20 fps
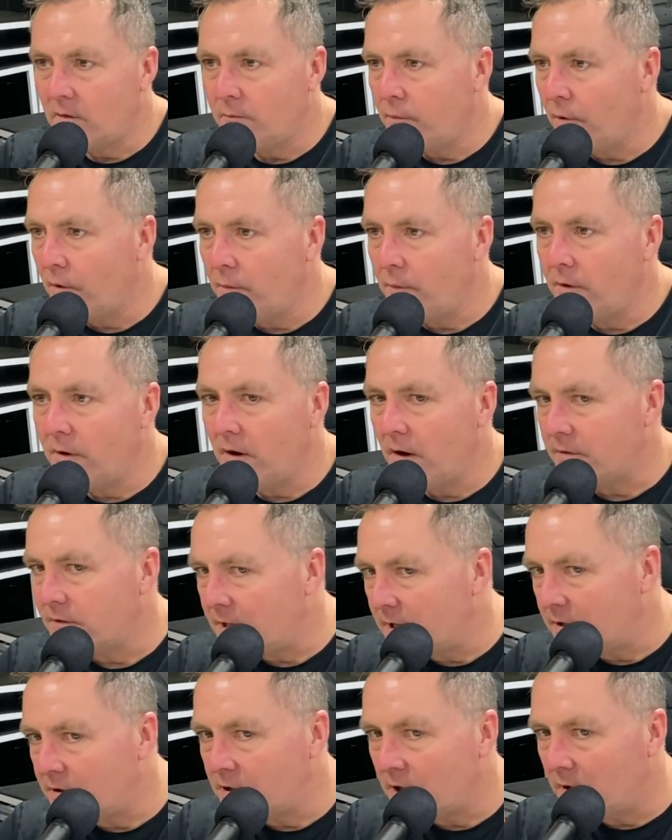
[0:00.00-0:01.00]
Pull him in the office.
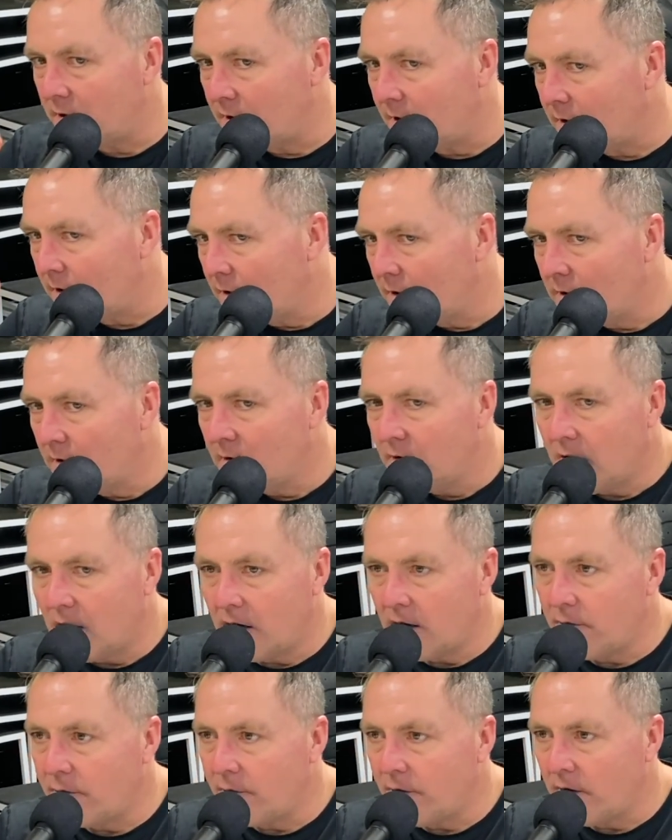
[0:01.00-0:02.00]
Hey, Charlie, how
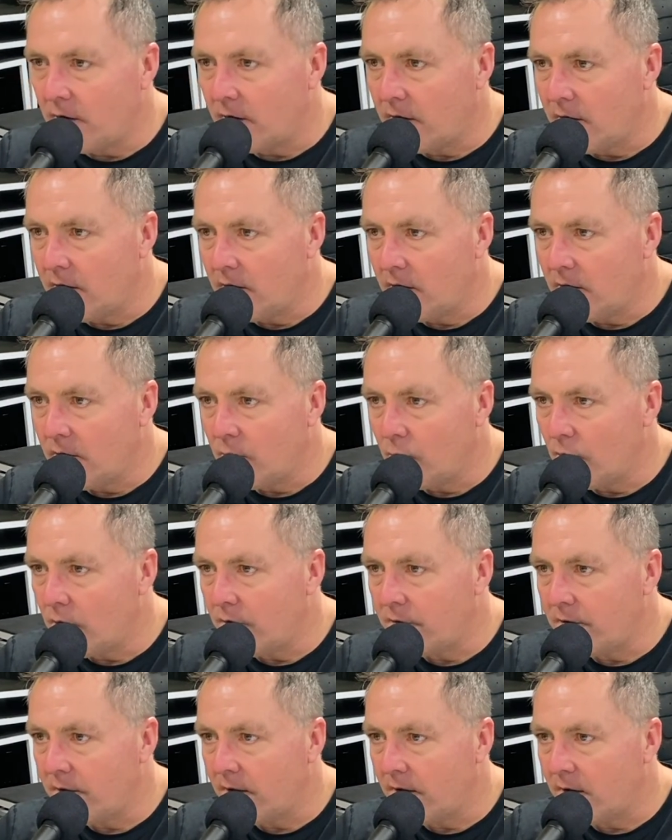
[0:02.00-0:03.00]
you feeling? What do you
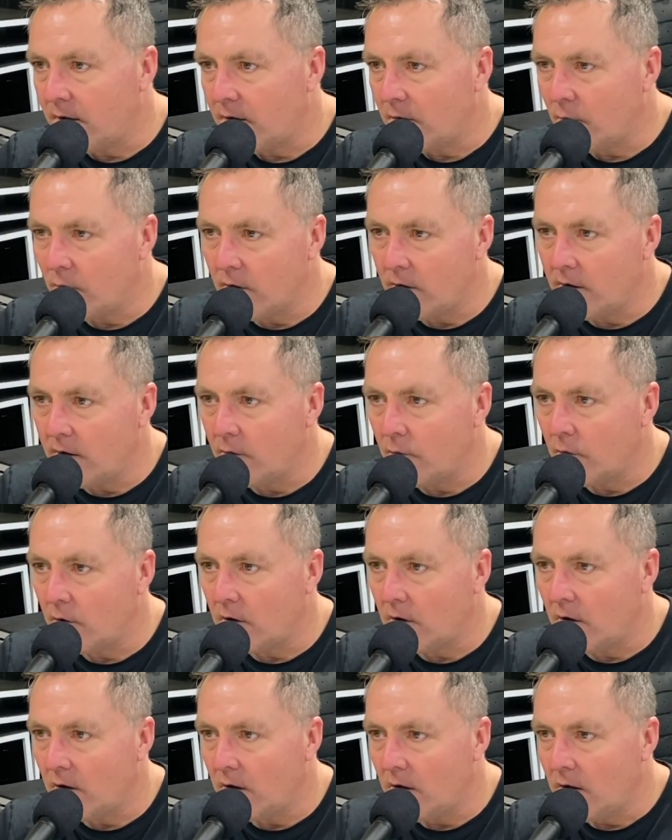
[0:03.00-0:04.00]
think? What do you need to
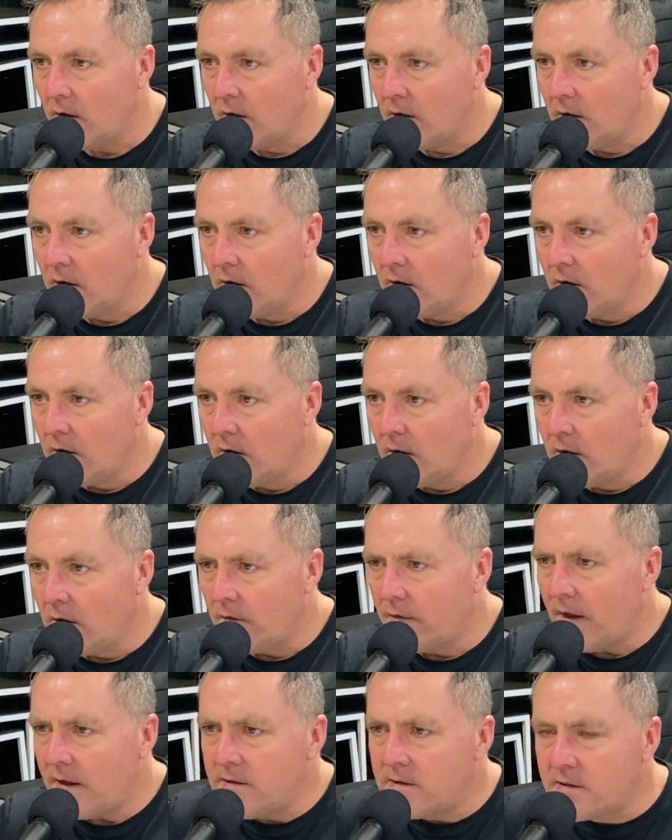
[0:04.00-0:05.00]
work on?
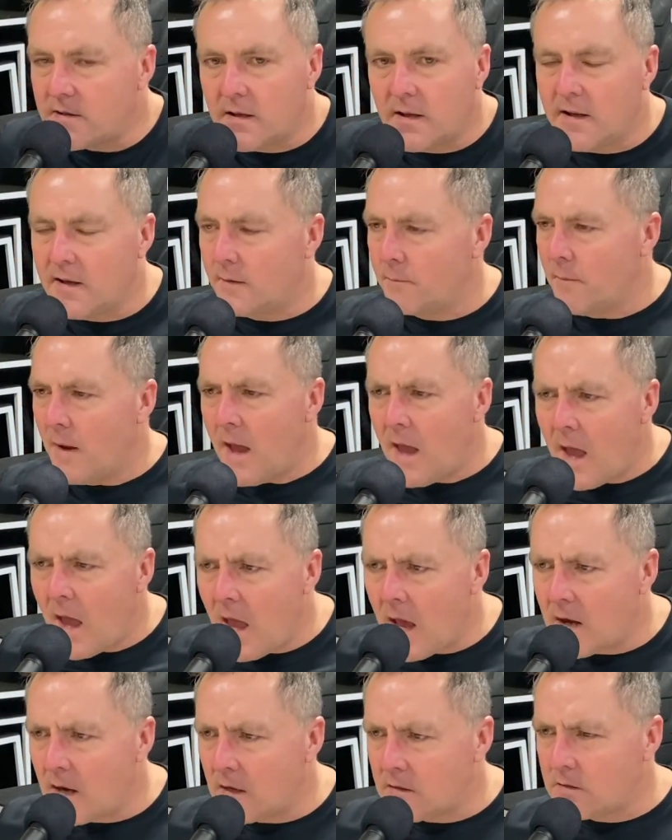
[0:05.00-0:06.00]
That's like,
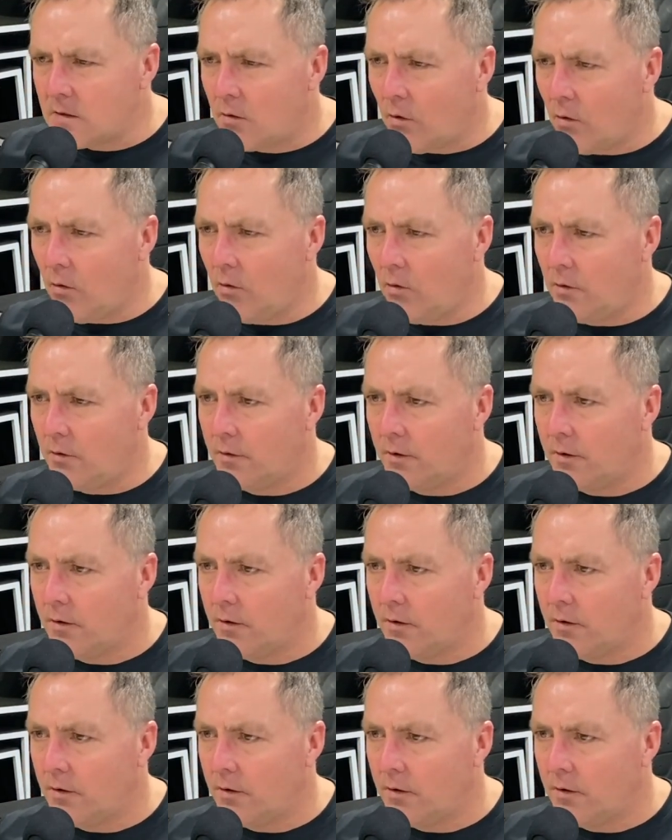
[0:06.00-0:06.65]
man, that's gold.